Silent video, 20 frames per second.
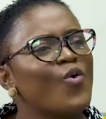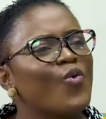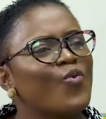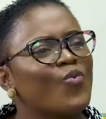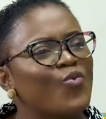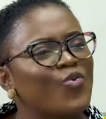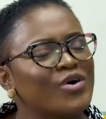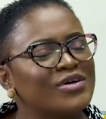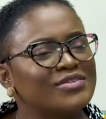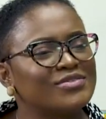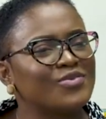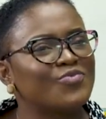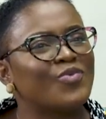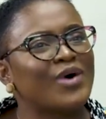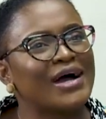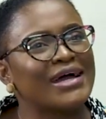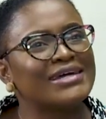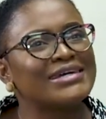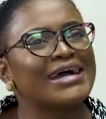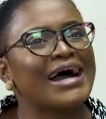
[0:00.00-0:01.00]
What,
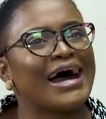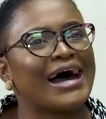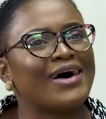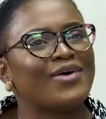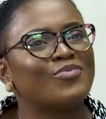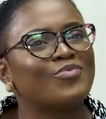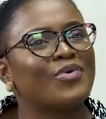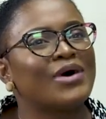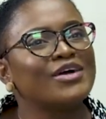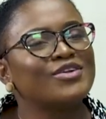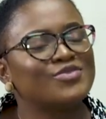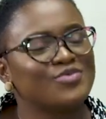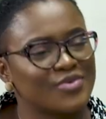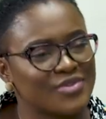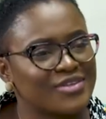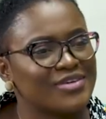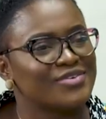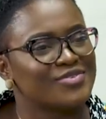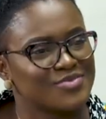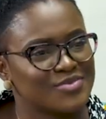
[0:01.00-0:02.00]
why, uh, why do you
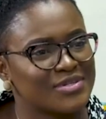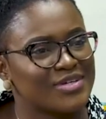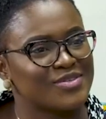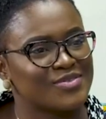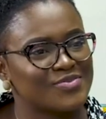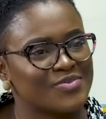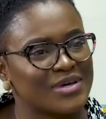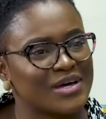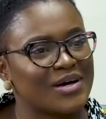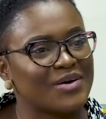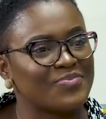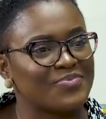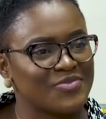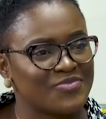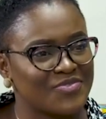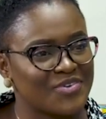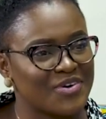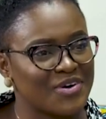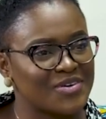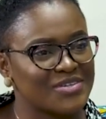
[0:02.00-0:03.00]
think students were happy?
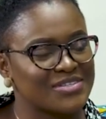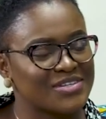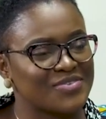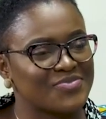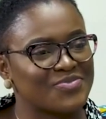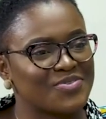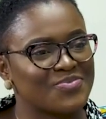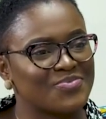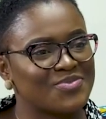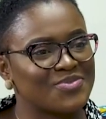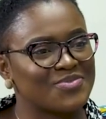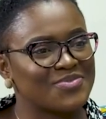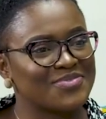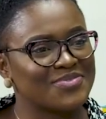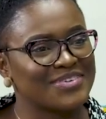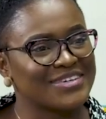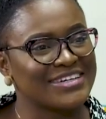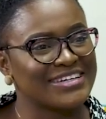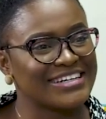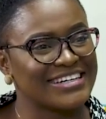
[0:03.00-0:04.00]
Very awesome from
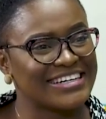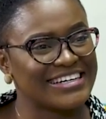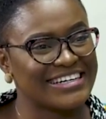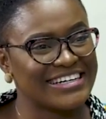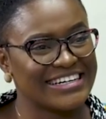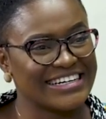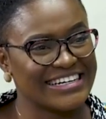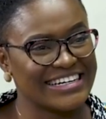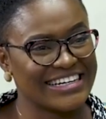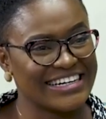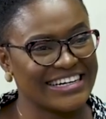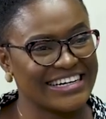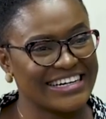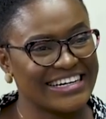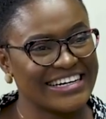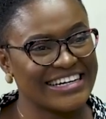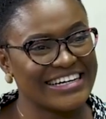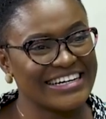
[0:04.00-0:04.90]
you. students will obviously